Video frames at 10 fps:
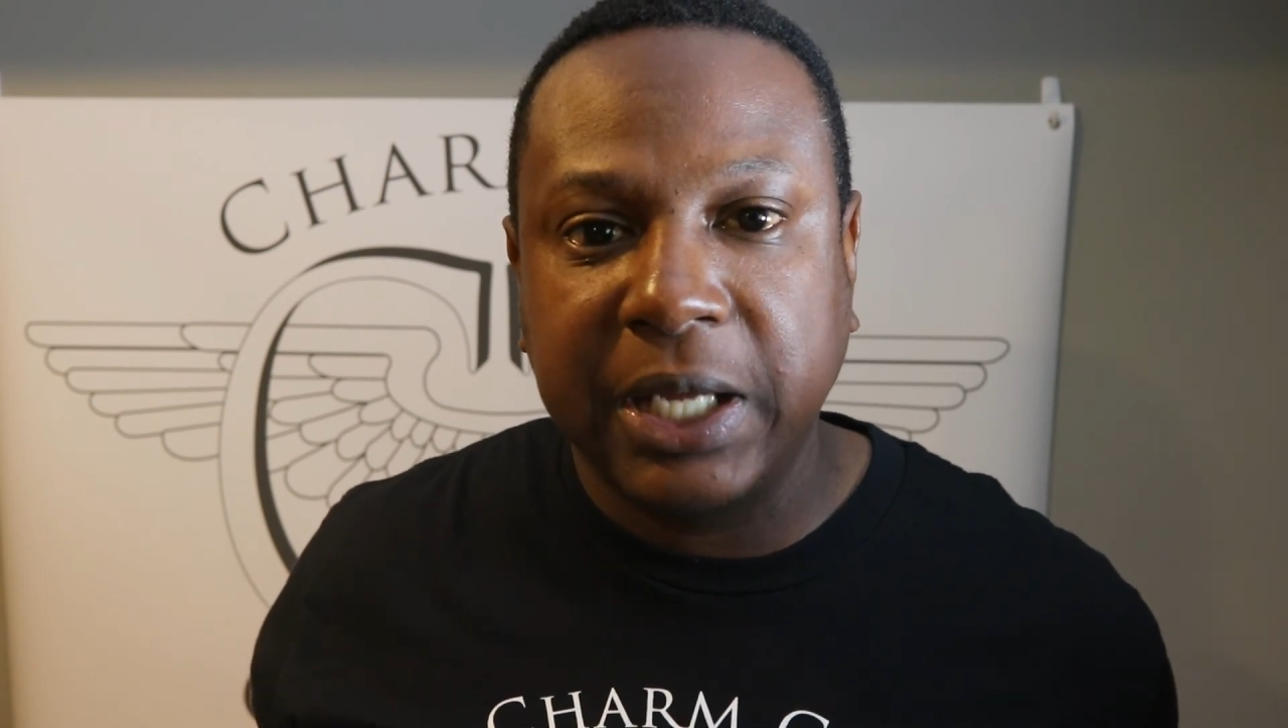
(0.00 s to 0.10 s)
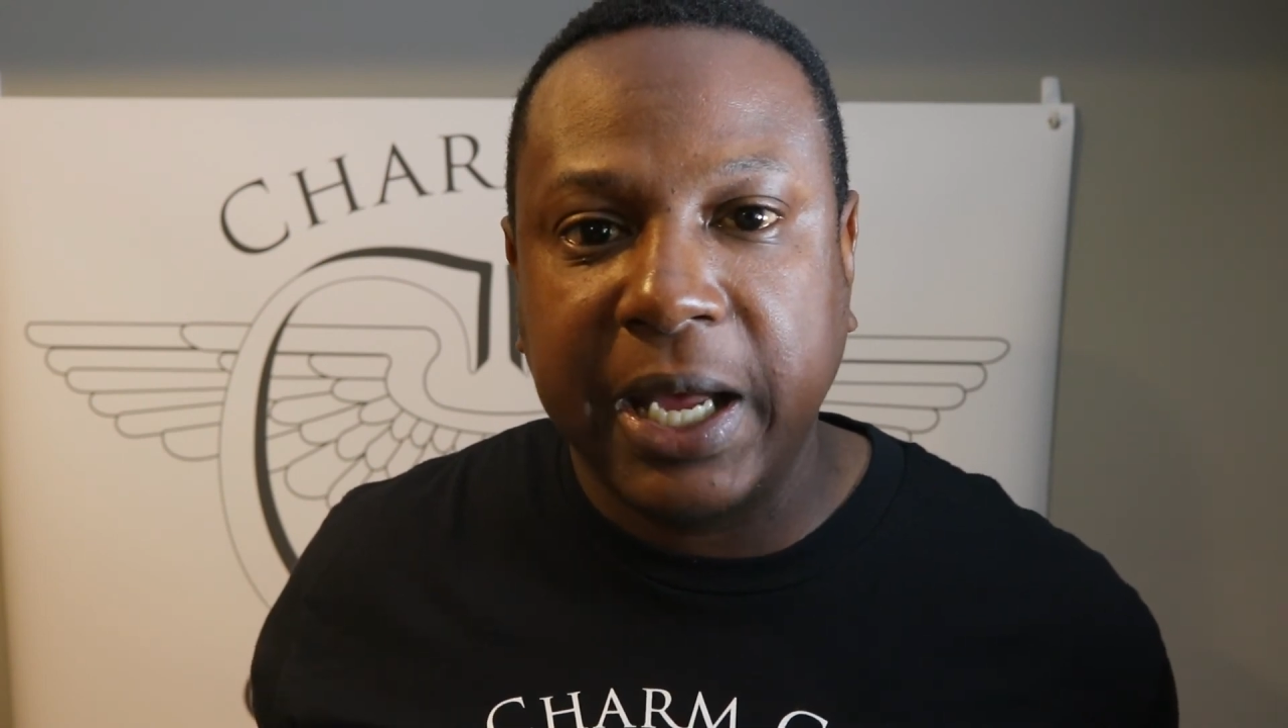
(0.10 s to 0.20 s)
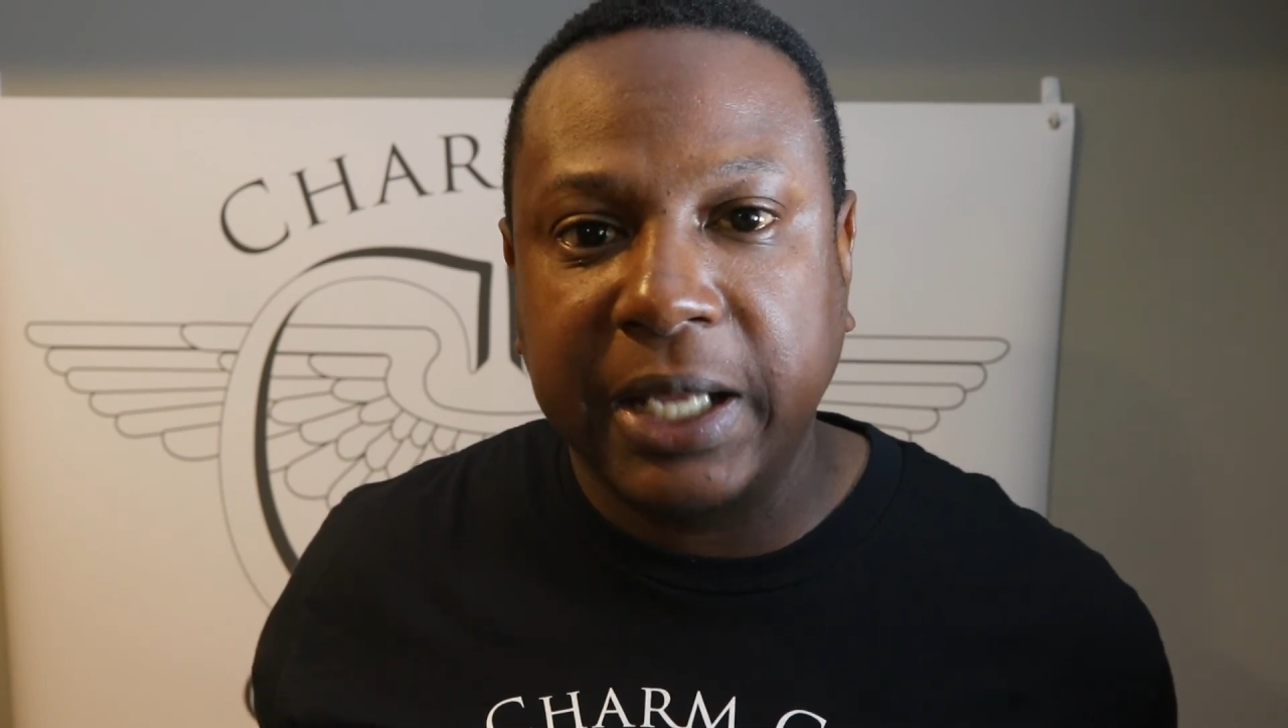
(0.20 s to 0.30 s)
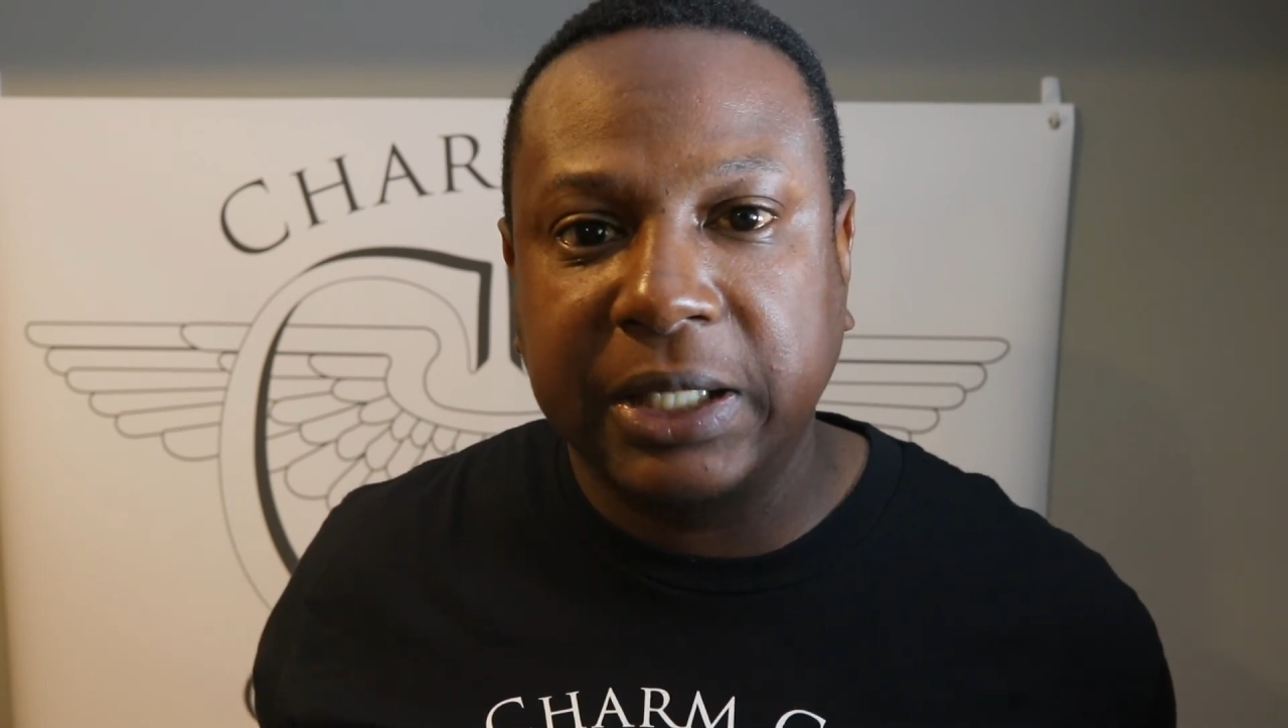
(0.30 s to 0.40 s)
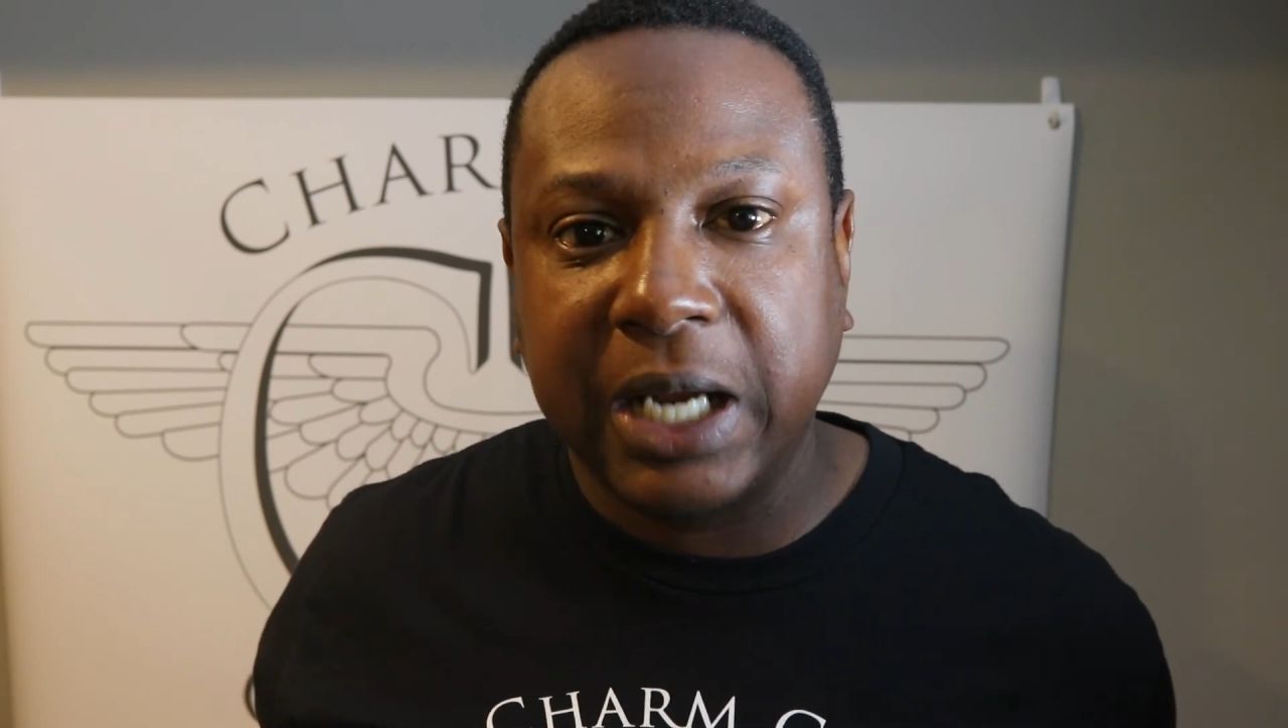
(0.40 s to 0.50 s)

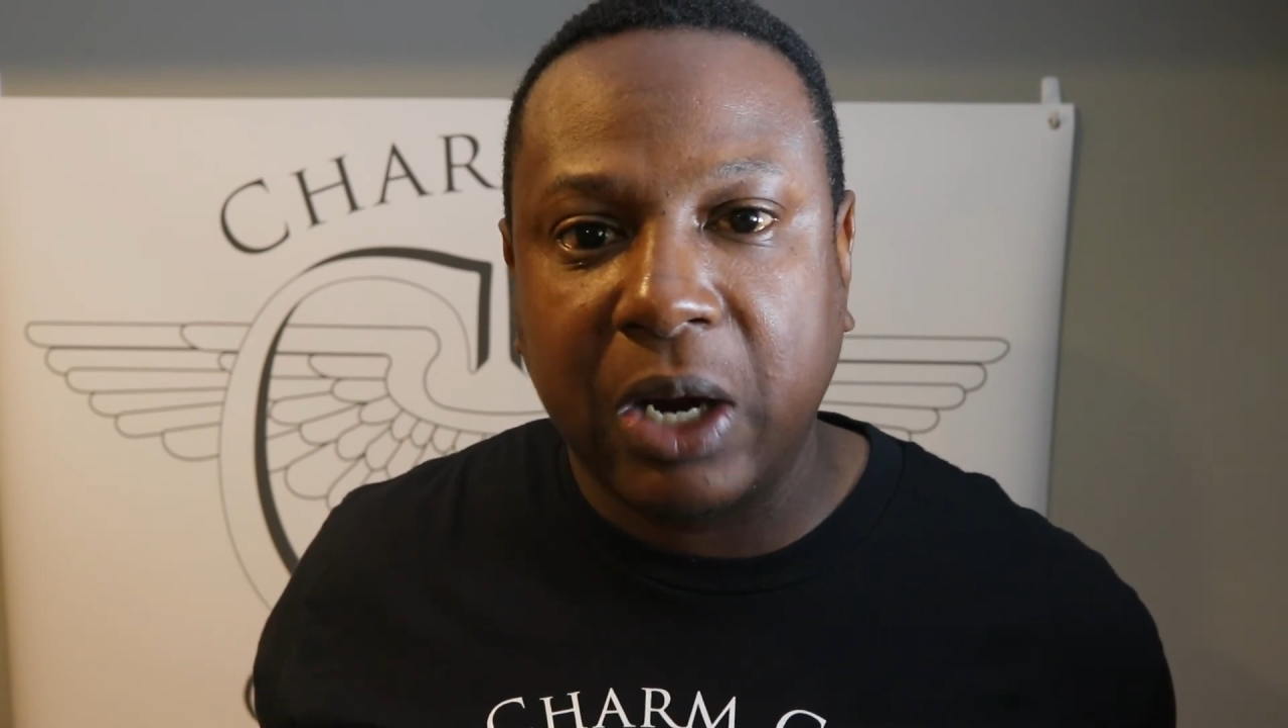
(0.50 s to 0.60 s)
had that